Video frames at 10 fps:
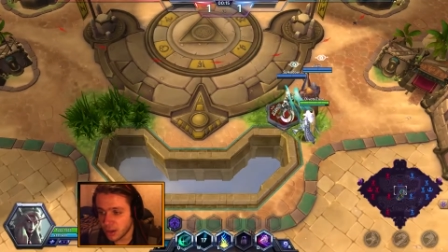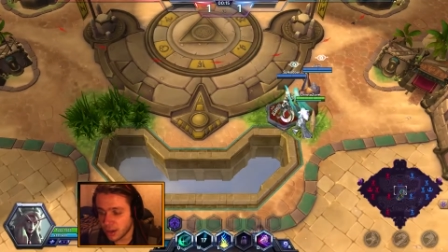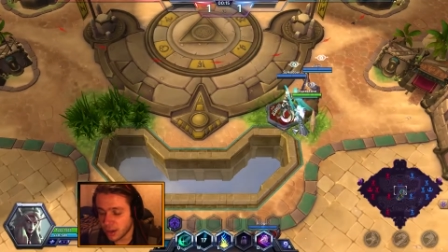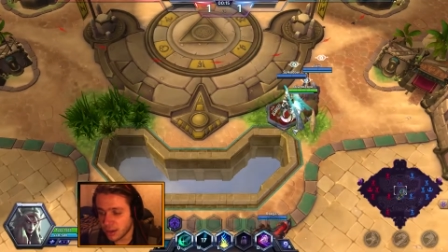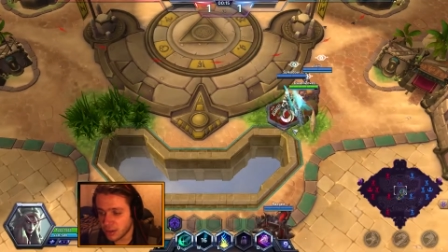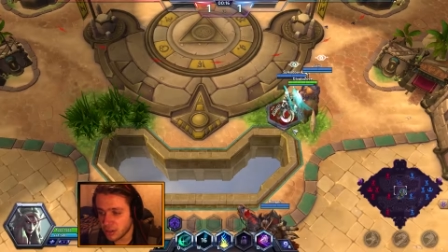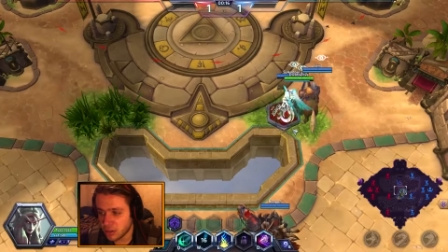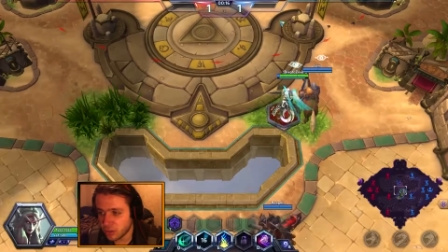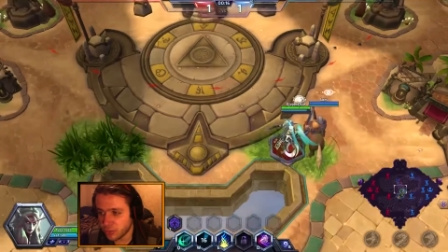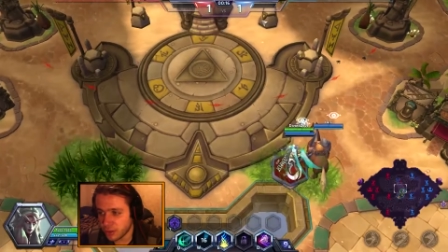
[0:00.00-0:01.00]
Uh, I
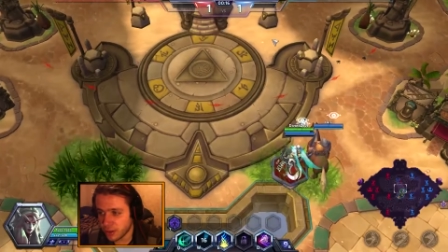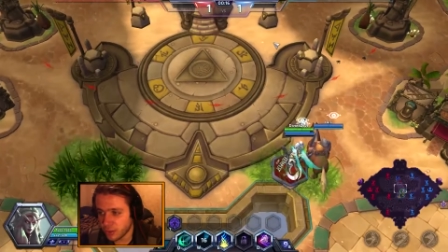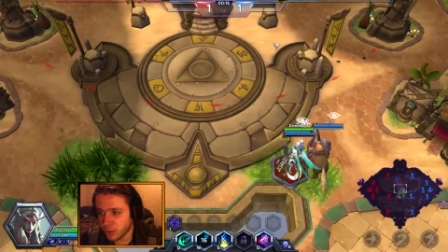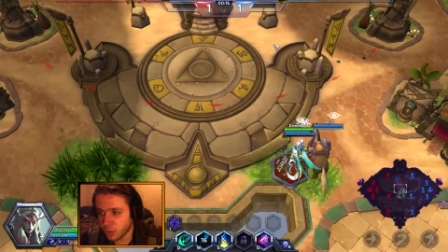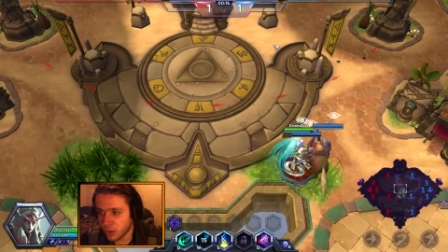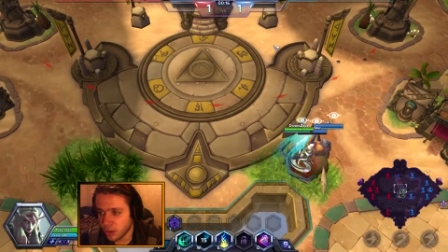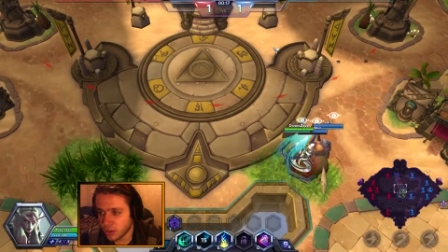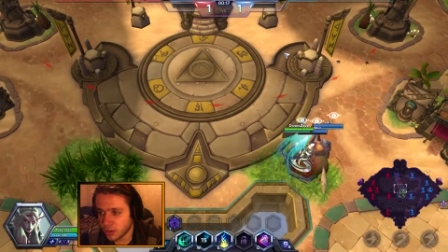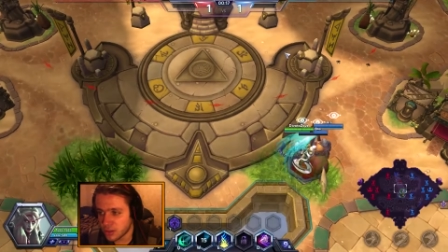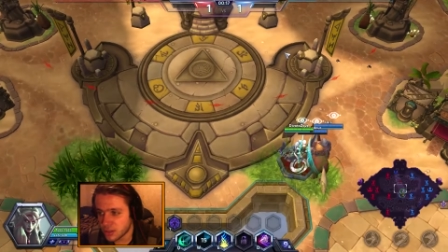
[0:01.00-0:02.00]
start off with level
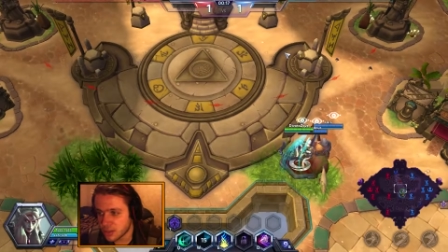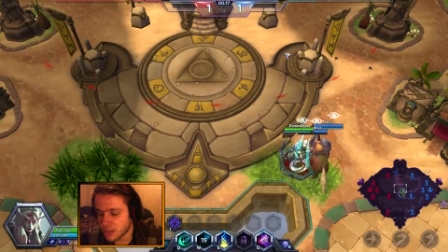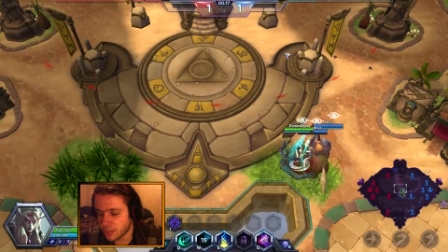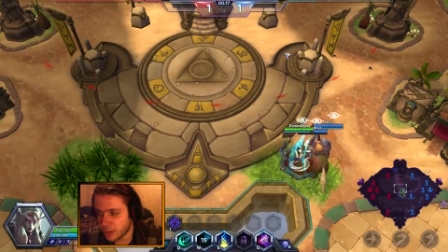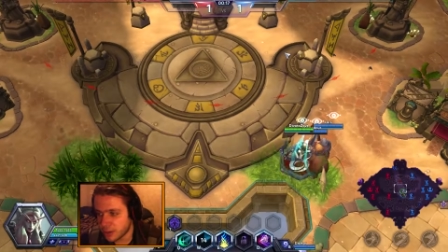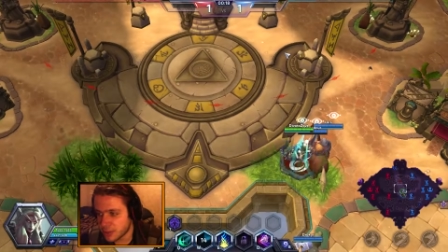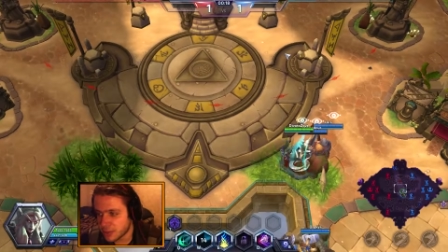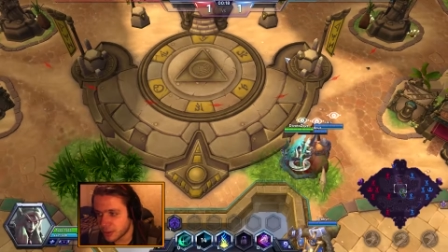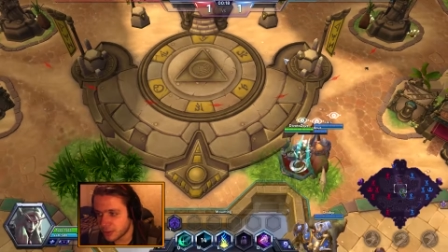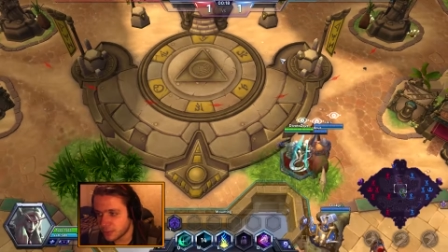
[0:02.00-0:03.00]
1 seasoned
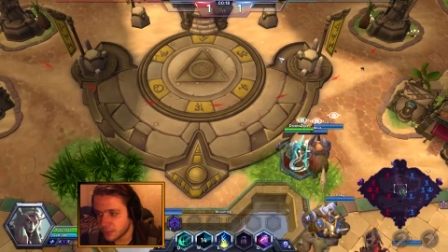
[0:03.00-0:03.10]
marksman.